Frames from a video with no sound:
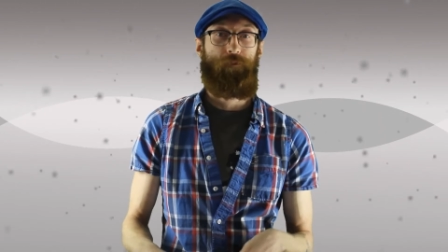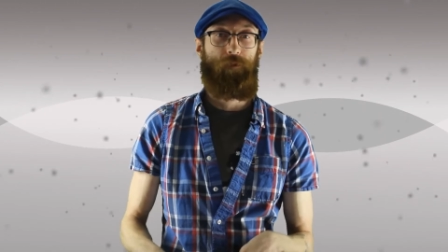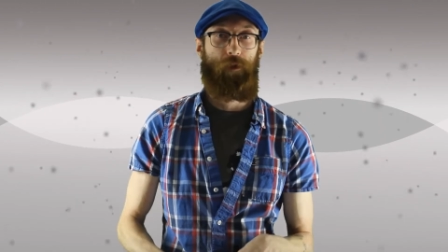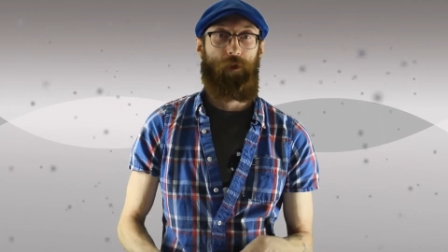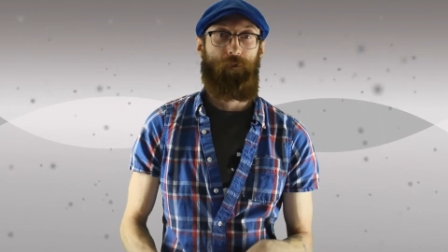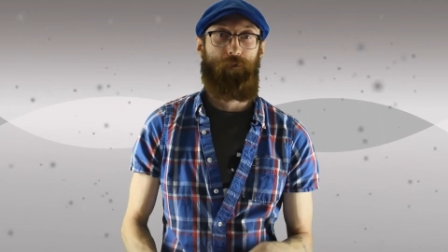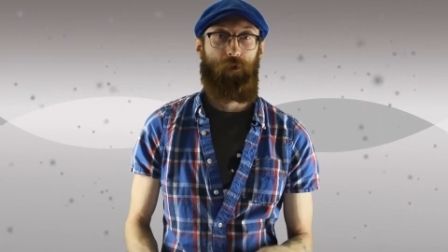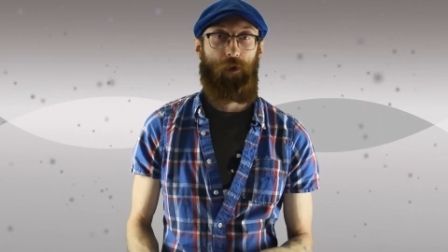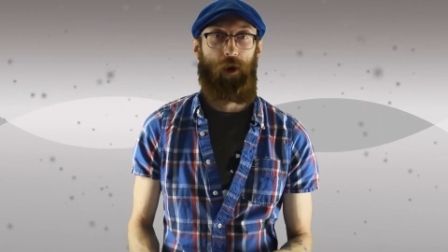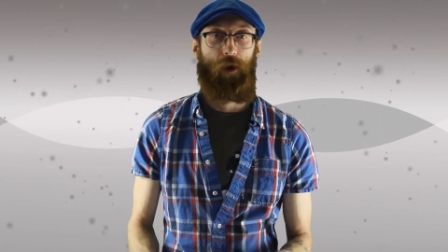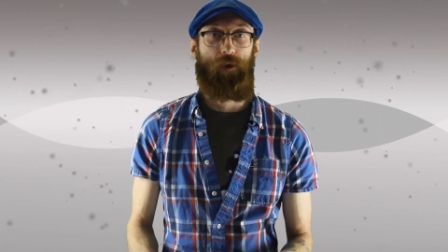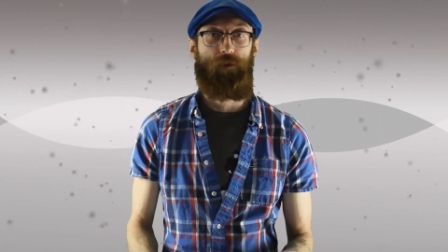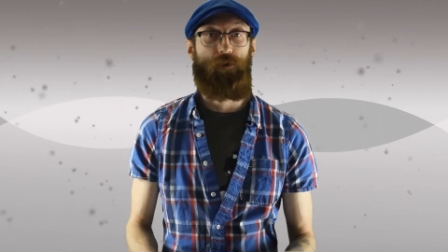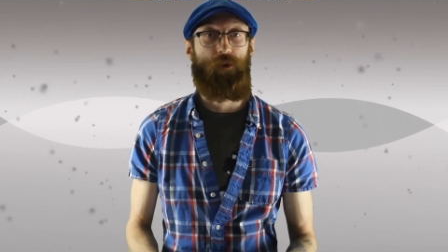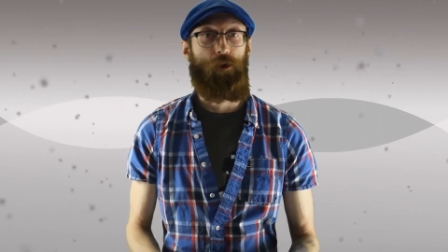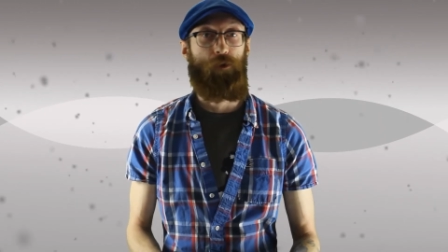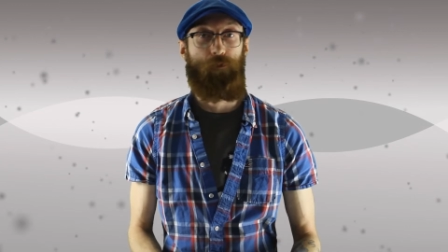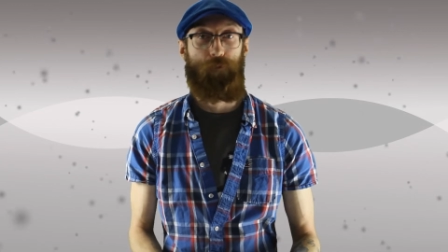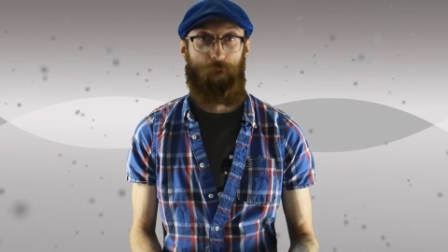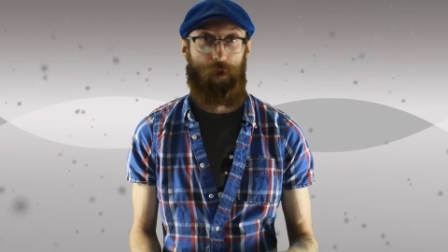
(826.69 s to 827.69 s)
If you guys
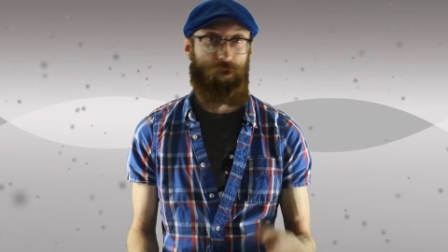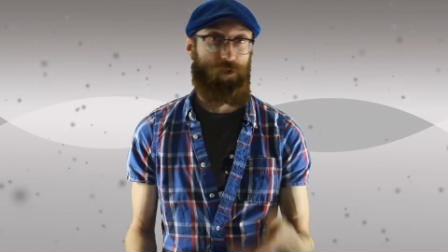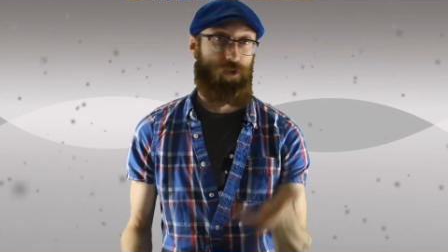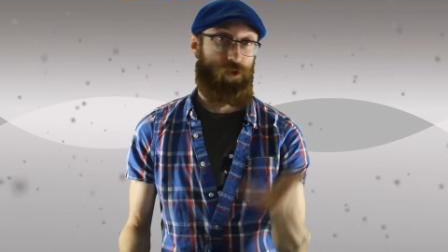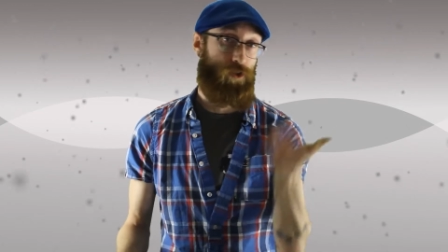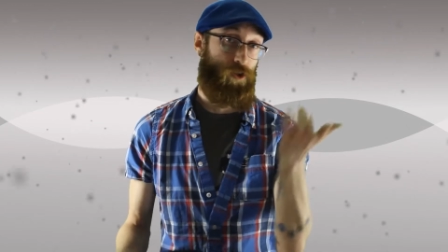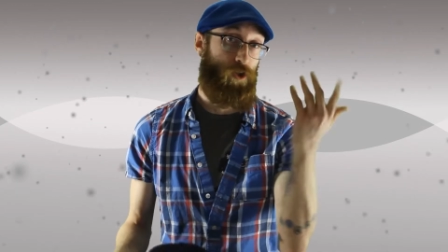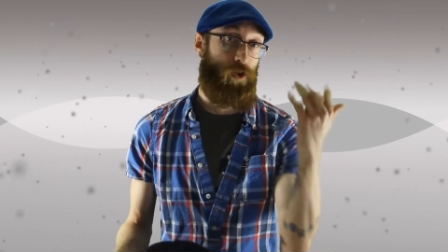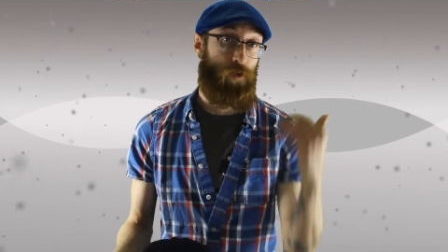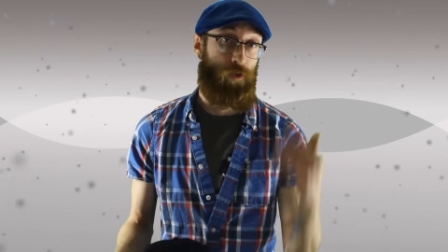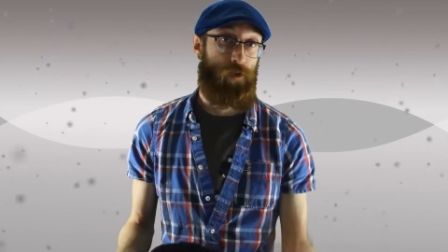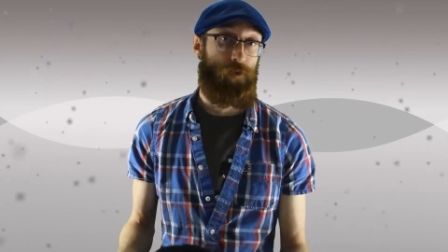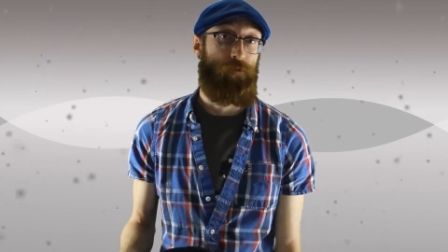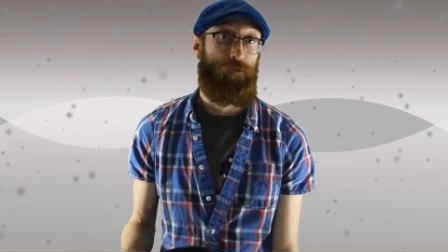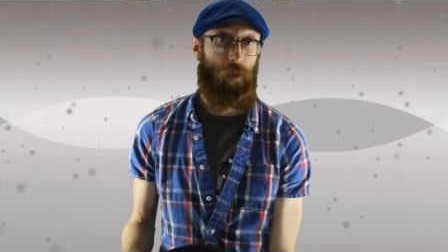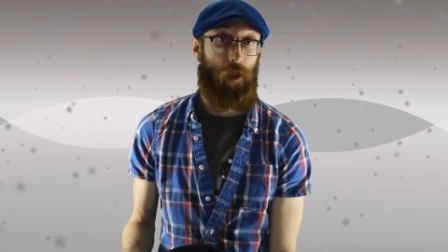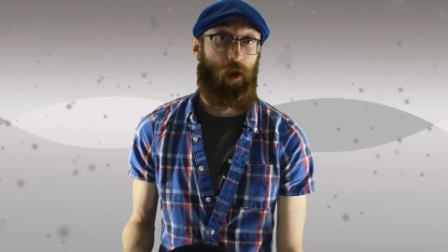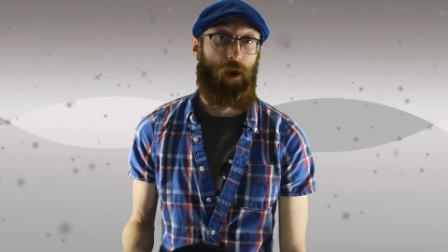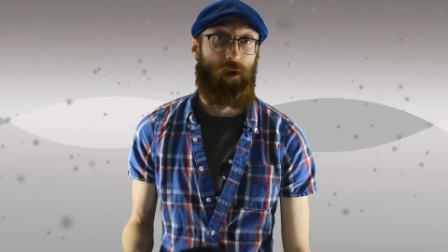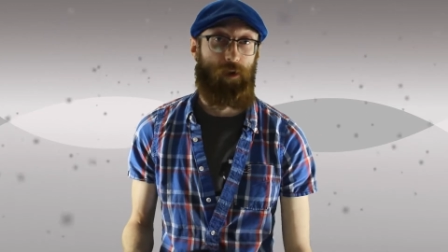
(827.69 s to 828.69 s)
don't, make sure to go and
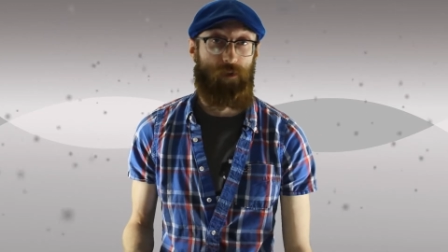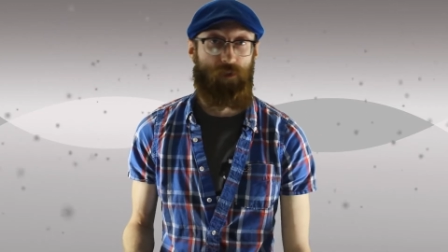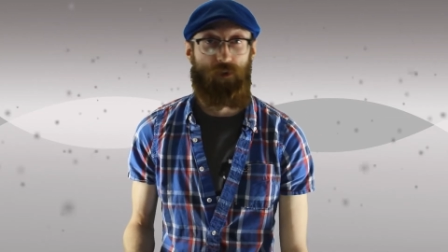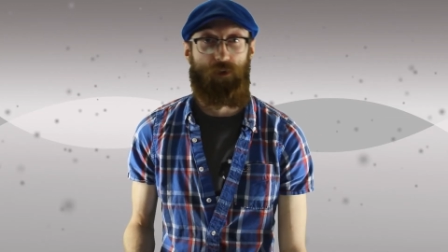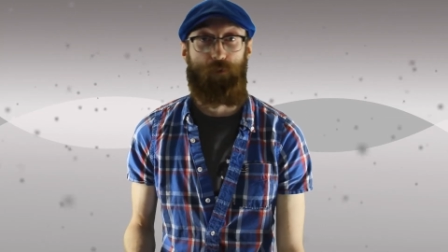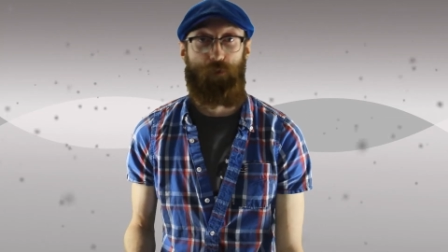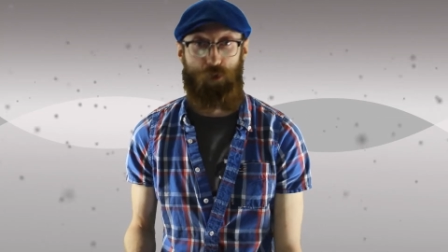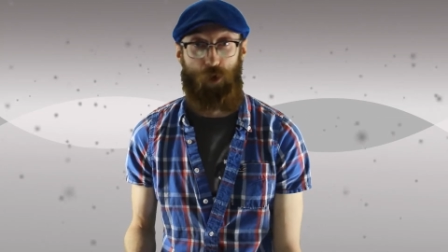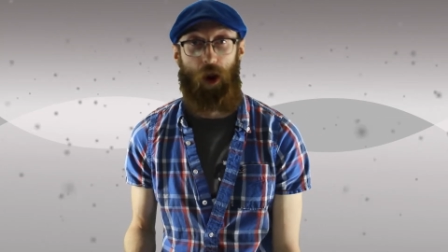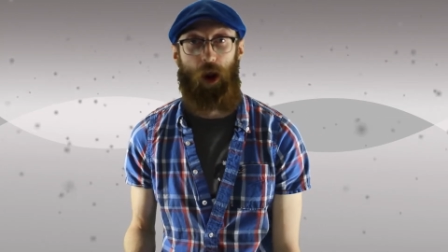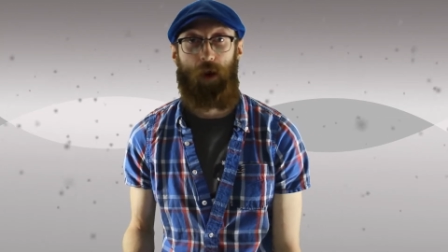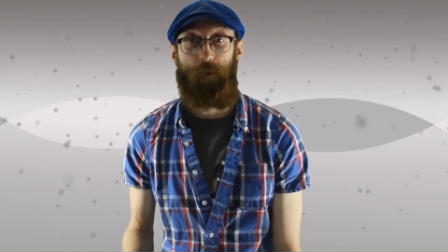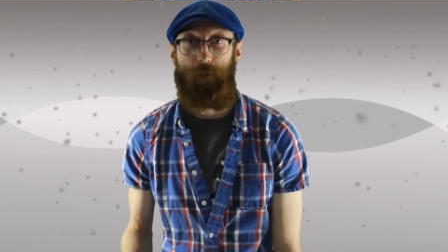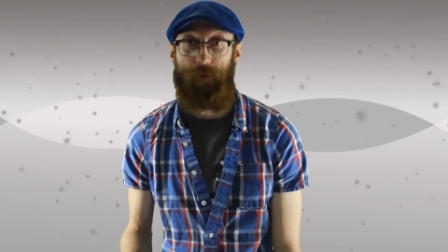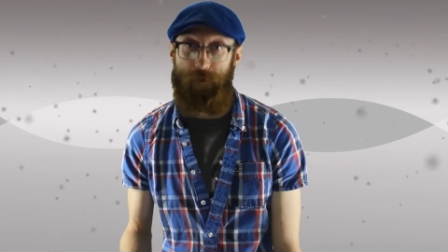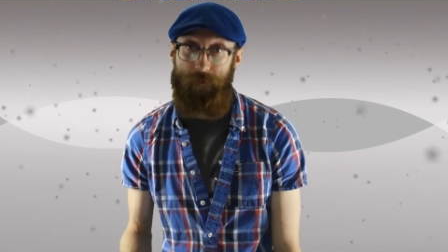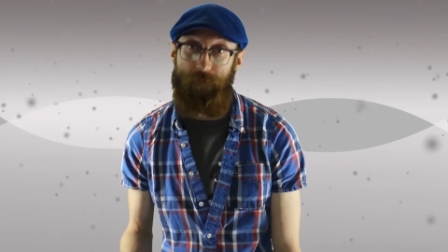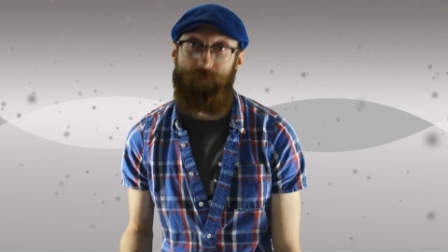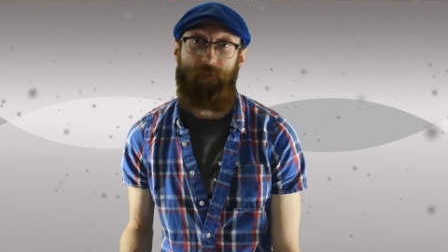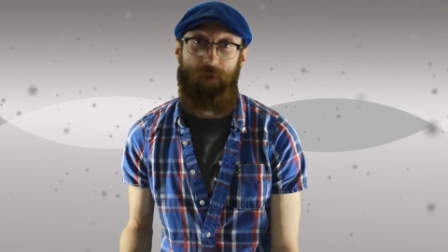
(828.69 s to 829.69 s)
like and subscribe
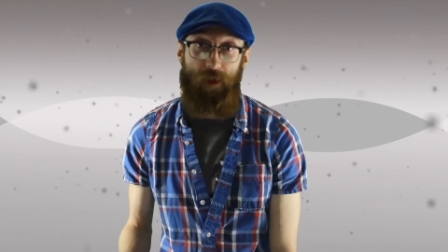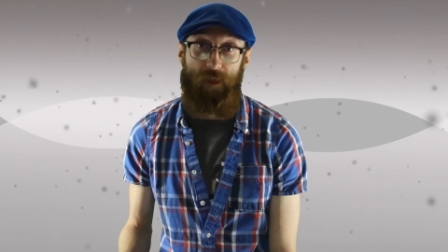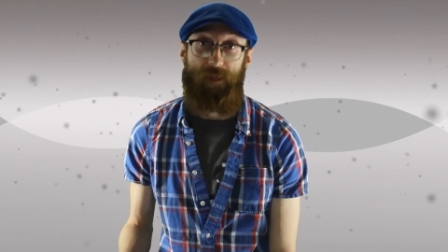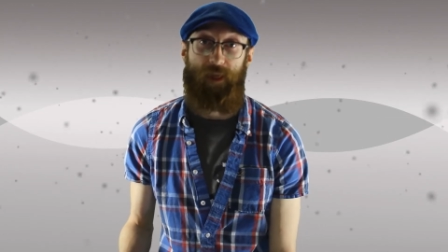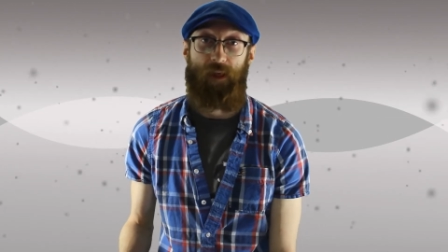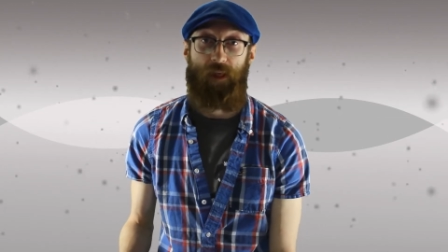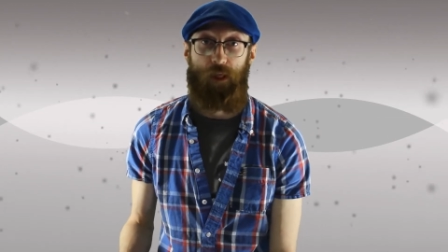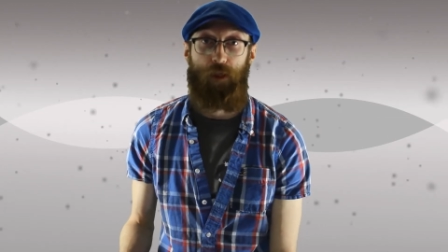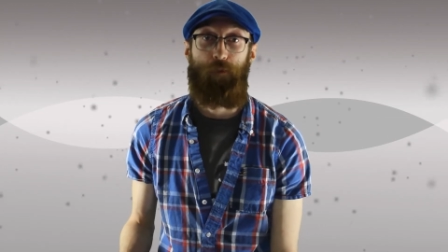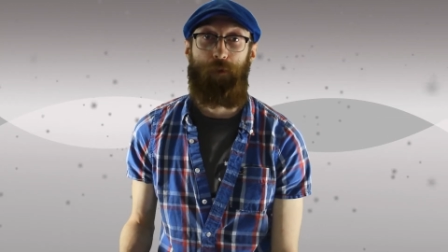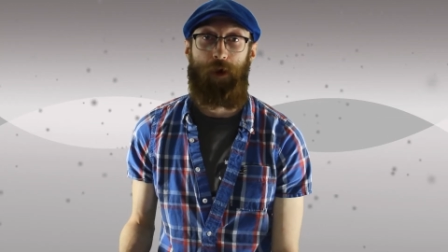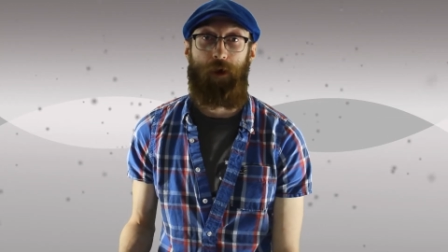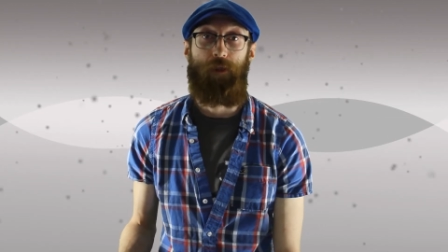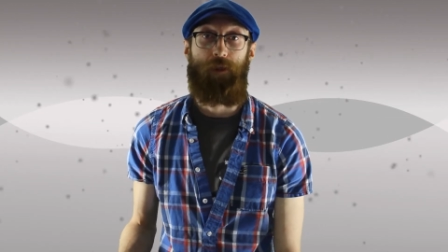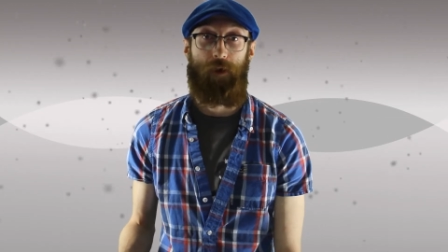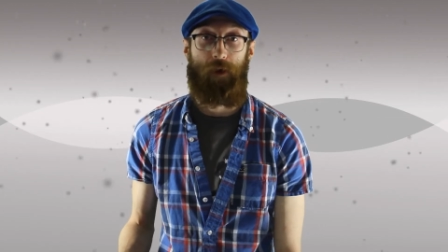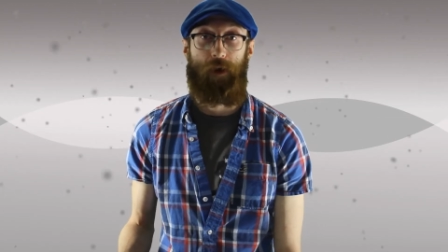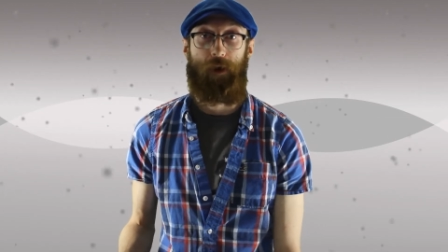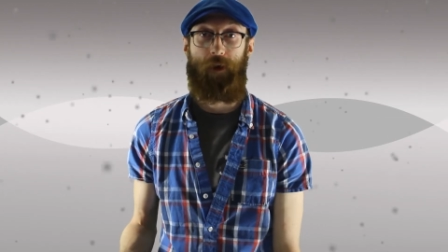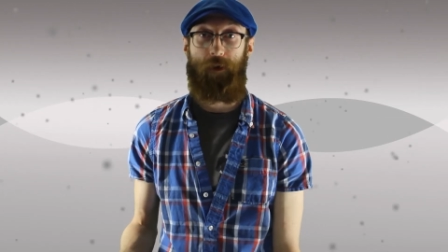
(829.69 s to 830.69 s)
and hit that little bell
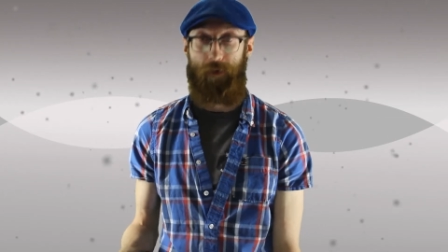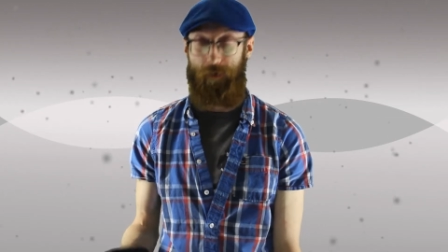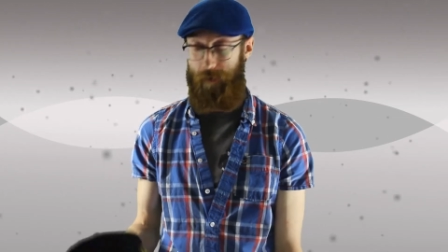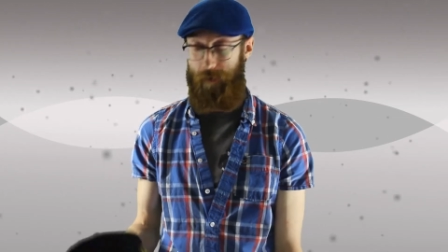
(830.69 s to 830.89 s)
thingy.